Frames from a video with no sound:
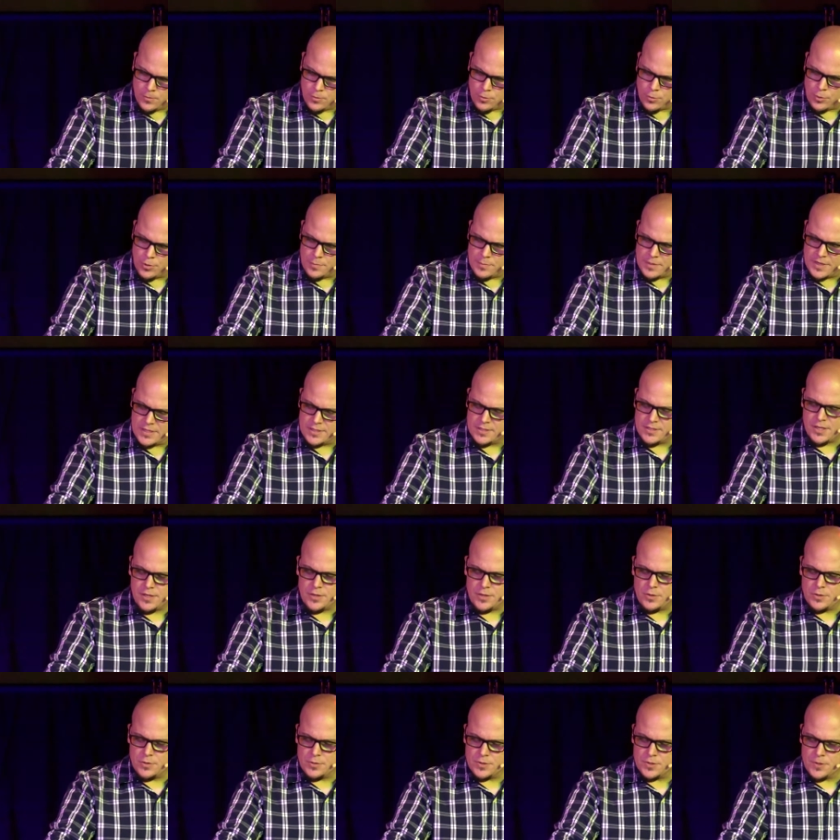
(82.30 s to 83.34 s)
Grudem
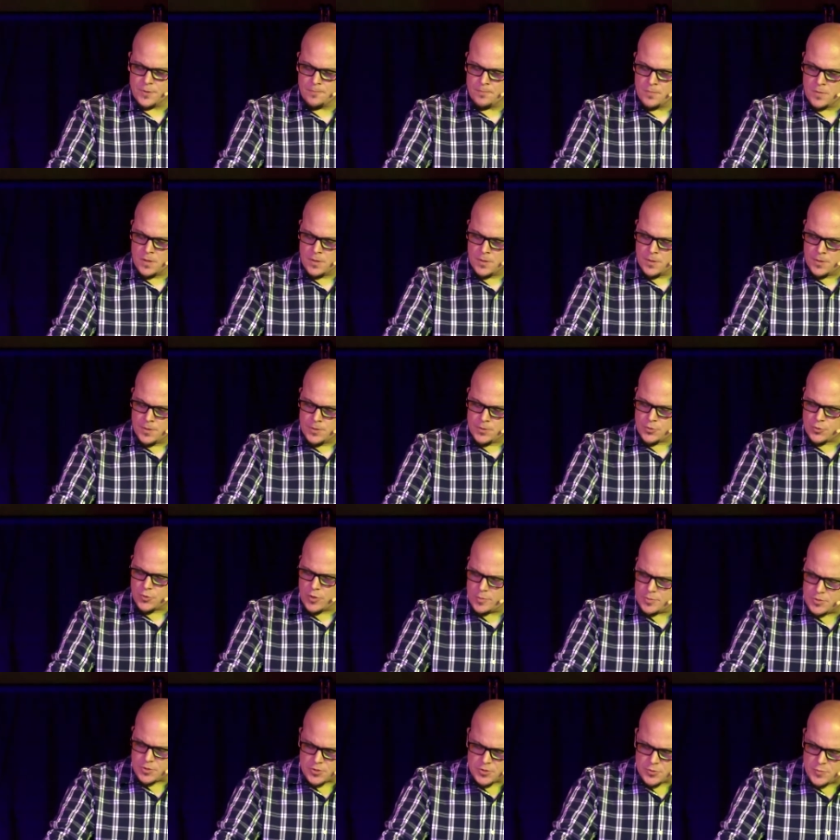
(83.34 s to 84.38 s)
continues,
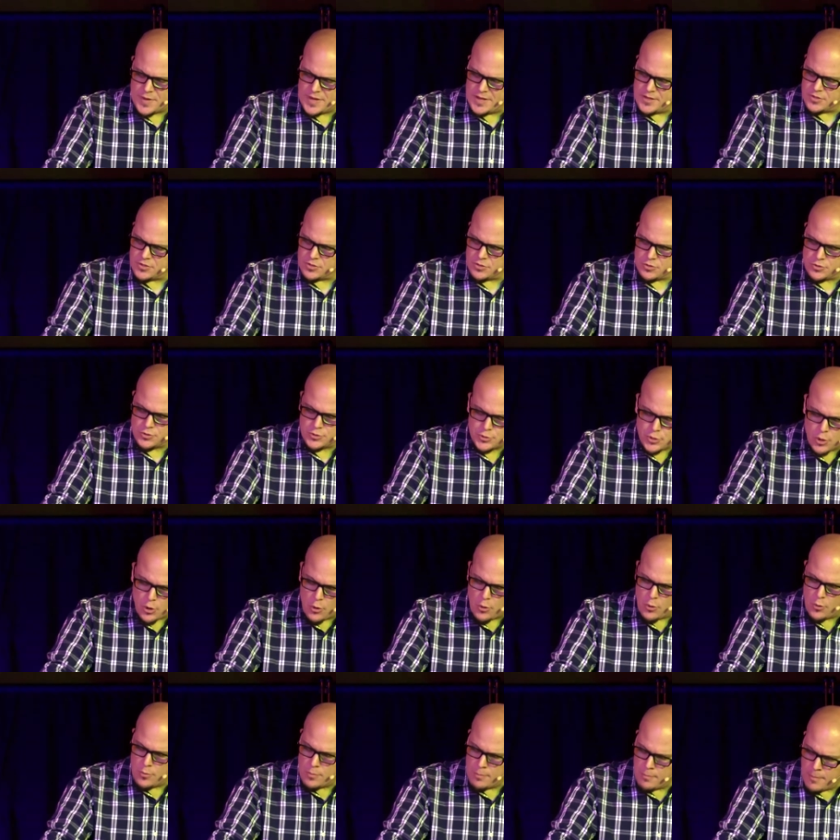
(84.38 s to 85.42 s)
Scripture speaks
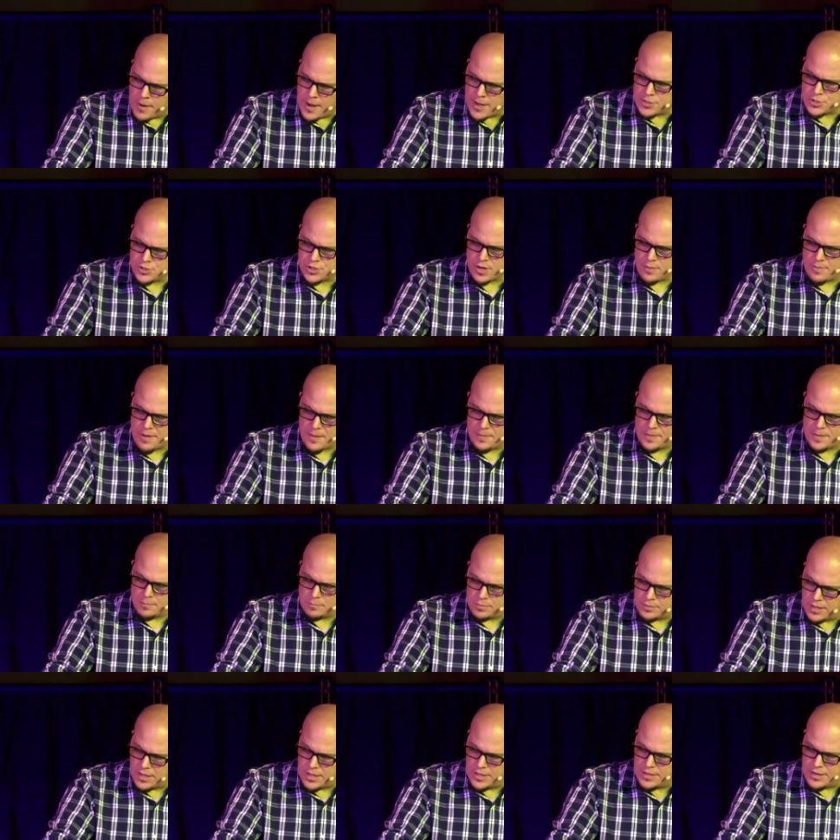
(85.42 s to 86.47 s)
so much about the
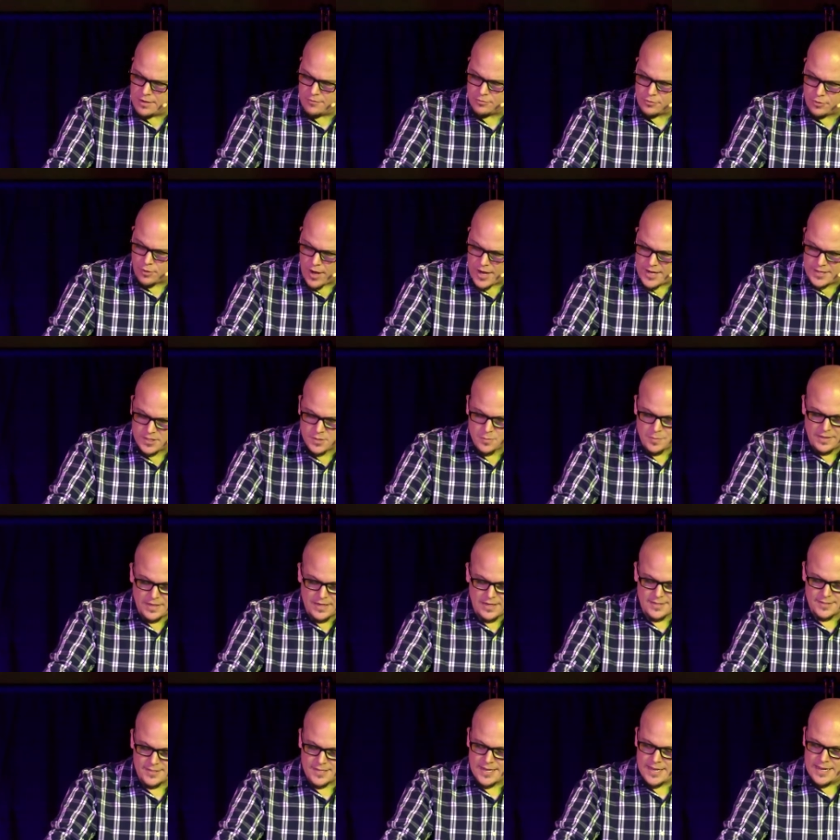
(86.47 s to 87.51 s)
blood of Christ
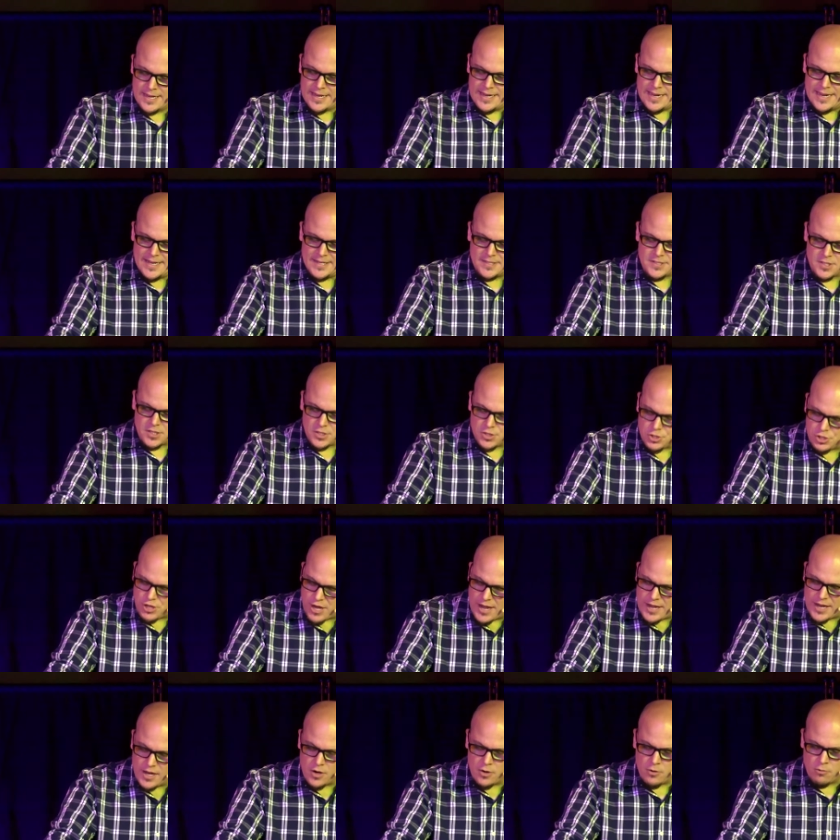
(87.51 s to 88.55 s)
because its
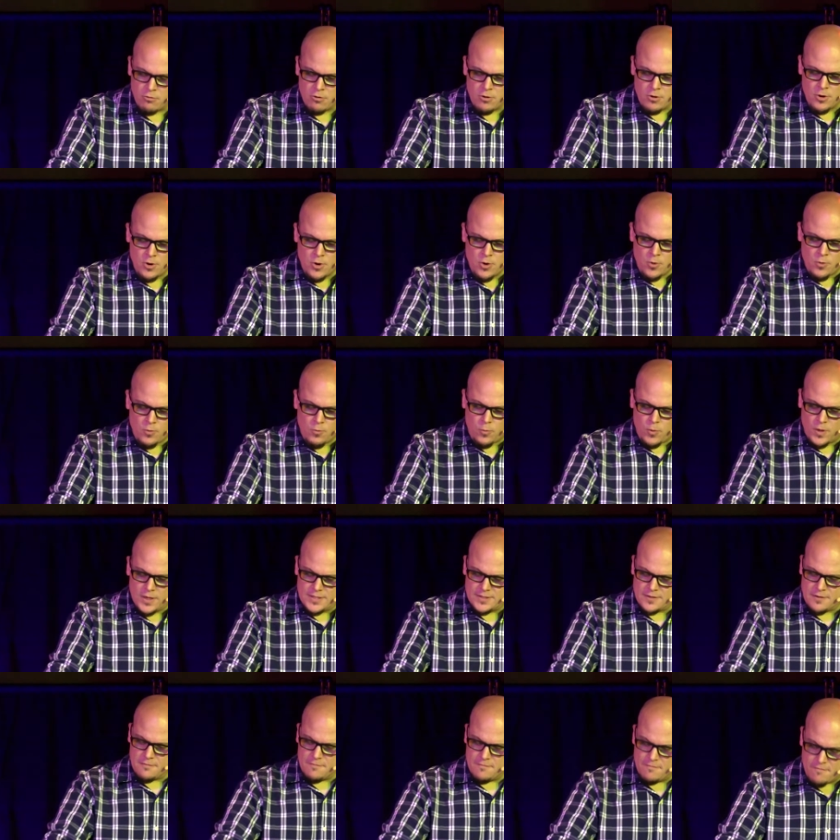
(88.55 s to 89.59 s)
shedding
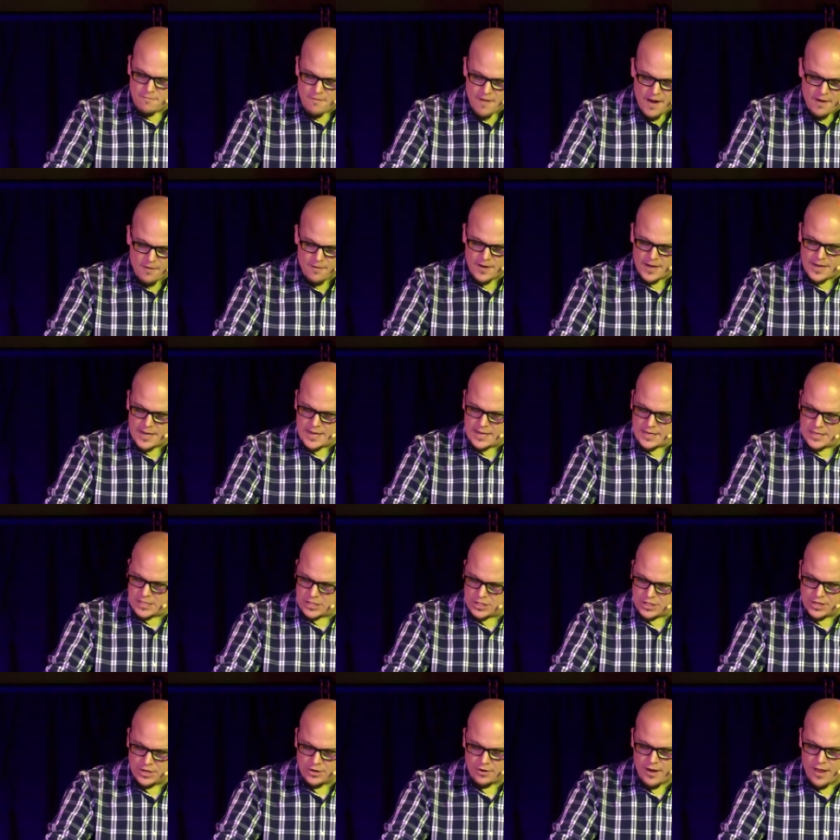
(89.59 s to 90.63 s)
was very
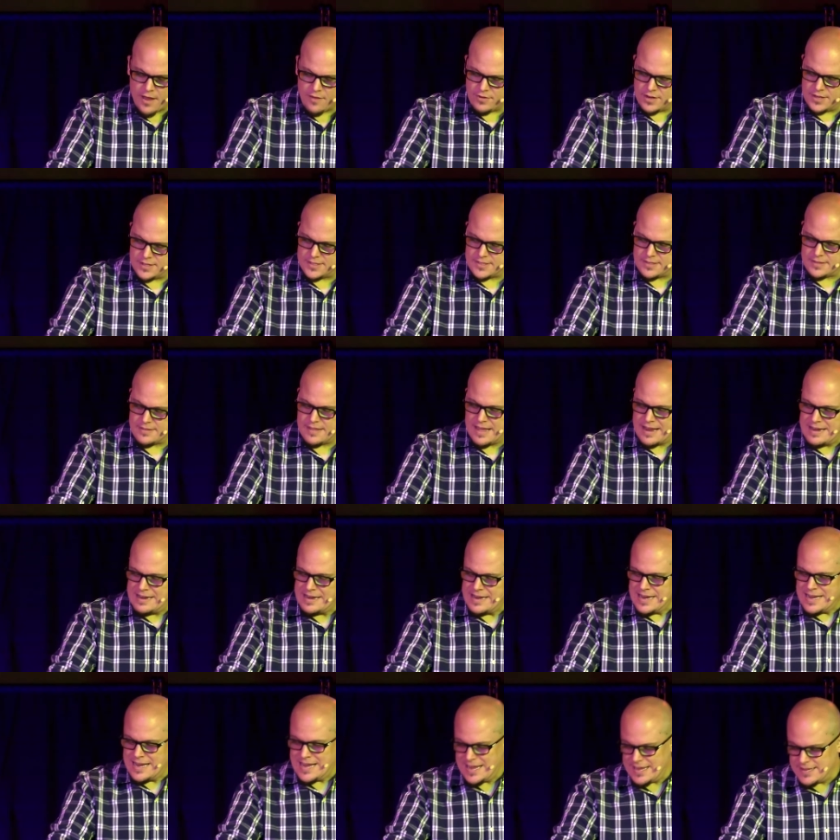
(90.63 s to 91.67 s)
clear evidence that
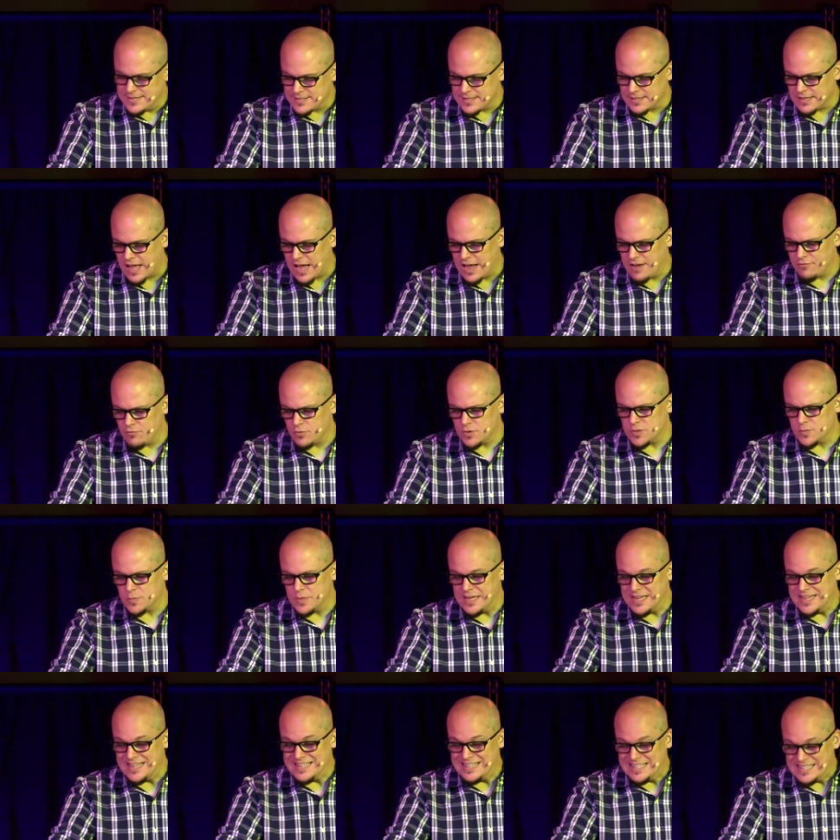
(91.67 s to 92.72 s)
his life was
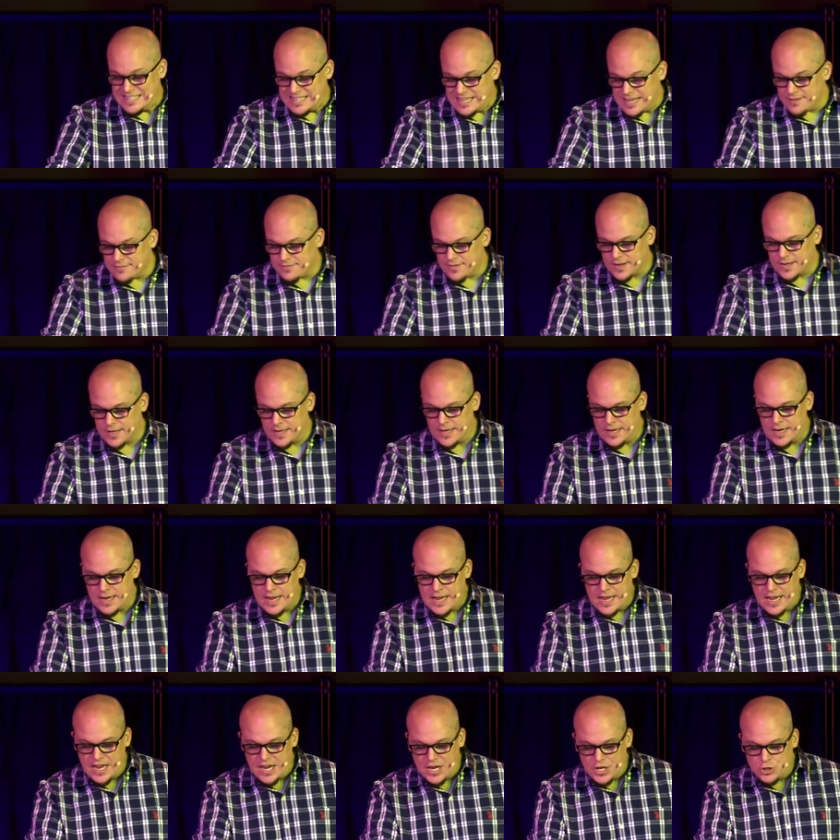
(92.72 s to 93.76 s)
being given
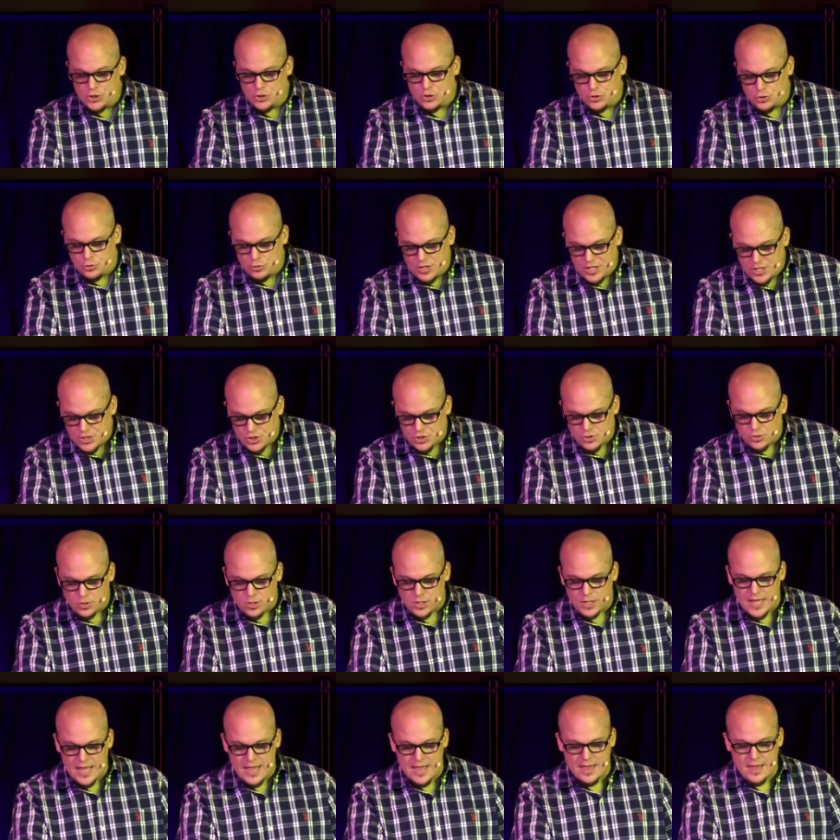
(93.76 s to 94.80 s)
in
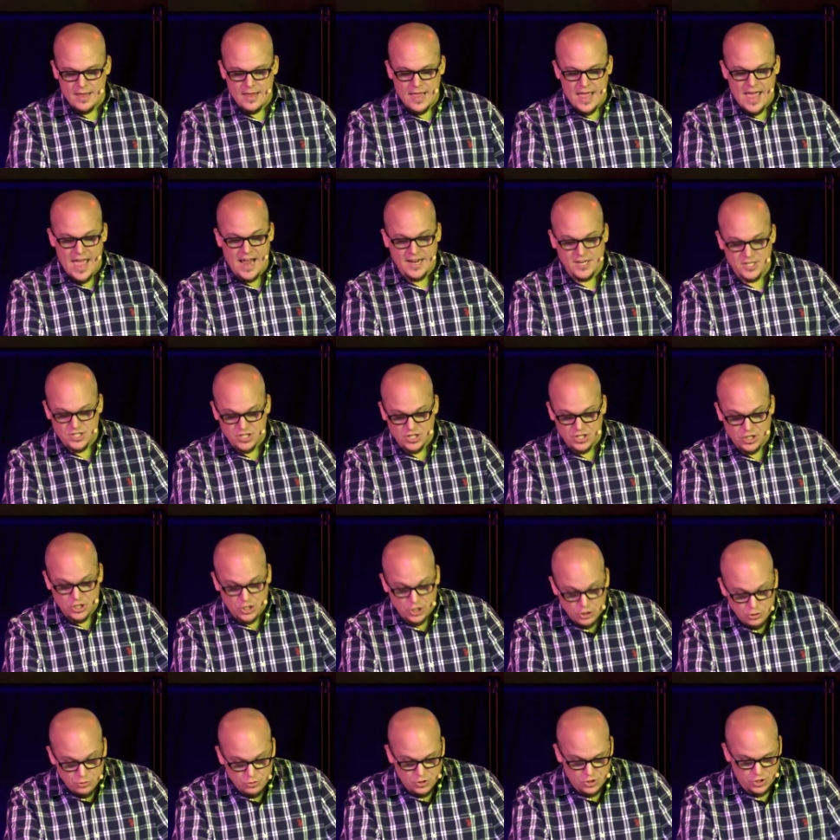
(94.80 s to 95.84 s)
judicial
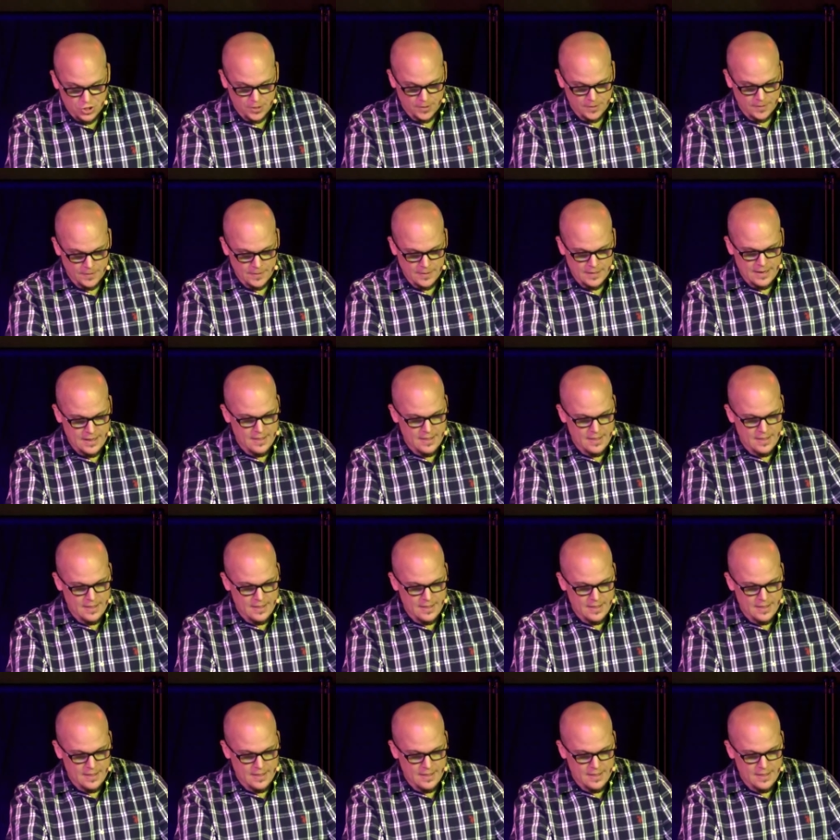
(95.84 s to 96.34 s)
execution.